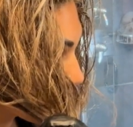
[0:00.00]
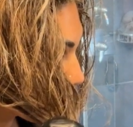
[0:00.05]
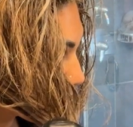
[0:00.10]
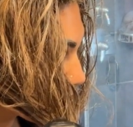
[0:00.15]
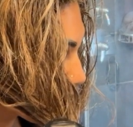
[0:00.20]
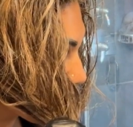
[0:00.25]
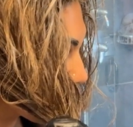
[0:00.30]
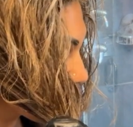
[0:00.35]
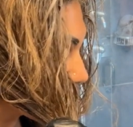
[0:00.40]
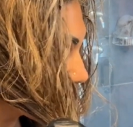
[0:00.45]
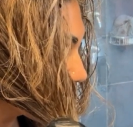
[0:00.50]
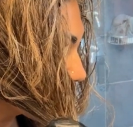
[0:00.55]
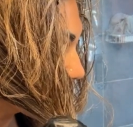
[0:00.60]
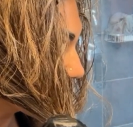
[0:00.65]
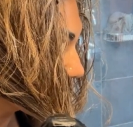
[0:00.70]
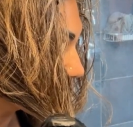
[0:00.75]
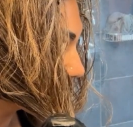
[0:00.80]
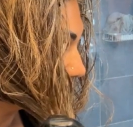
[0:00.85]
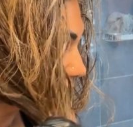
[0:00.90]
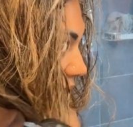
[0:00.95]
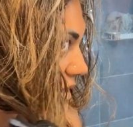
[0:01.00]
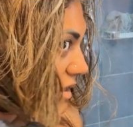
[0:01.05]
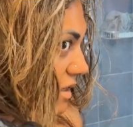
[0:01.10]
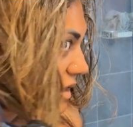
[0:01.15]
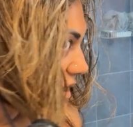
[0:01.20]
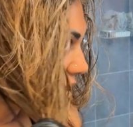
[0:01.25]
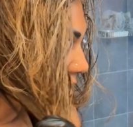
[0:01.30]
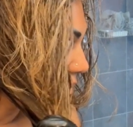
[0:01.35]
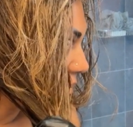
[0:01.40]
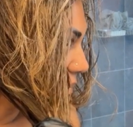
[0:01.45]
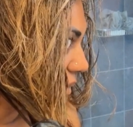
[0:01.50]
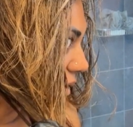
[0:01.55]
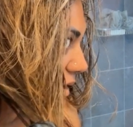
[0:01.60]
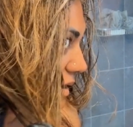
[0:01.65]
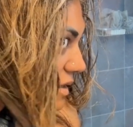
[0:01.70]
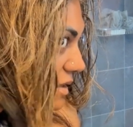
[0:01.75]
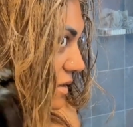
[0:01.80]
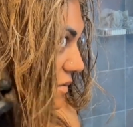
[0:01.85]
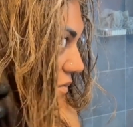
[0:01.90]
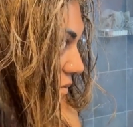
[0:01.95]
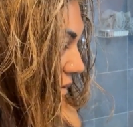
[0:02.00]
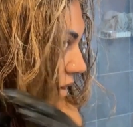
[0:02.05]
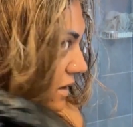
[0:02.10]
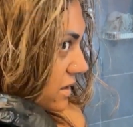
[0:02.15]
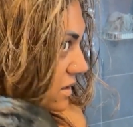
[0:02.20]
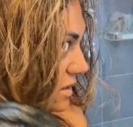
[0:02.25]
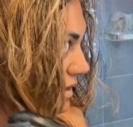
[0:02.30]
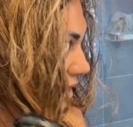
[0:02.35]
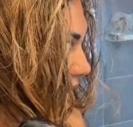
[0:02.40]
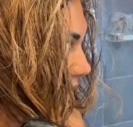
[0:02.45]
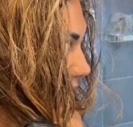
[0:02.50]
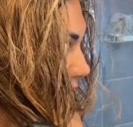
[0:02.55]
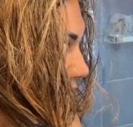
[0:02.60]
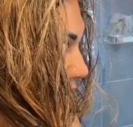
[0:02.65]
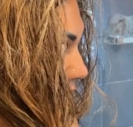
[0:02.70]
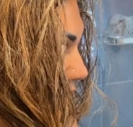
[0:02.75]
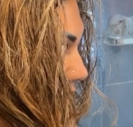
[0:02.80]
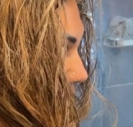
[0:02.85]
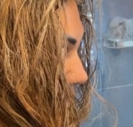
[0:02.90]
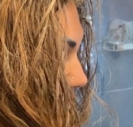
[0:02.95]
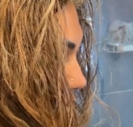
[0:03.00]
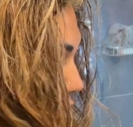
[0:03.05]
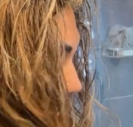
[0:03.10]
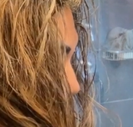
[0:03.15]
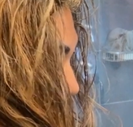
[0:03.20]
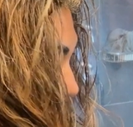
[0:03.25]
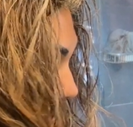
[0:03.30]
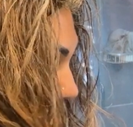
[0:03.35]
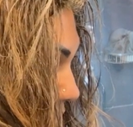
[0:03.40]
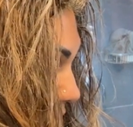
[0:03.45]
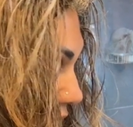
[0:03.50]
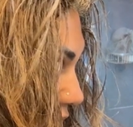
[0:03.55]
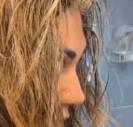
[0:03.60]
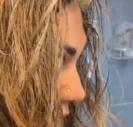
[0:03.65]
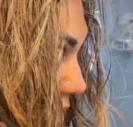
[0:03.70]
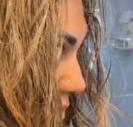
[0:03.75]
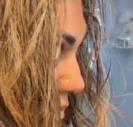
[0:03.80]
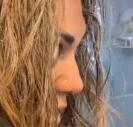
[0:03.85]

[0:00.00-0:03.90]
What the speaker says: the back. But right now, I don't have too many of them,